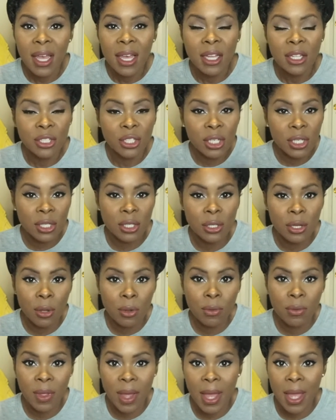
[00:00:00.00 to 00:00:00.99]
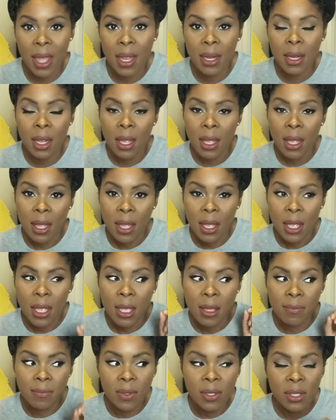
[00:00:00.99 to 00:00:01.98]
Just know that
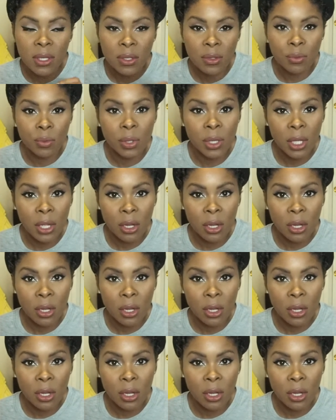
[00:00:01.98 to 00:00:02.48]
if this is really